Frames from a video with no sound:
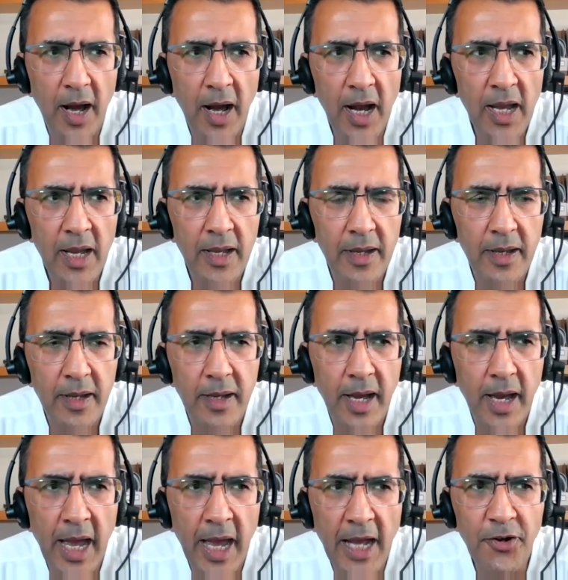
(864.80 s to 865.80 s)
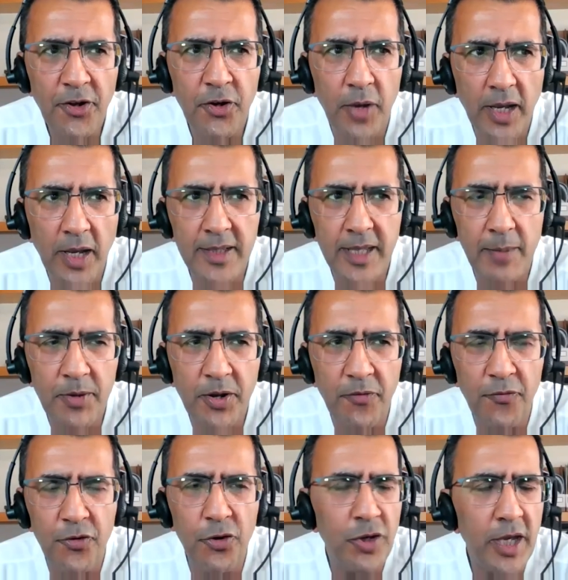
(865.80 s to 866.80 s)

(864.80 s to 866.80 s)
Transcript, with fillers: I had to accept a few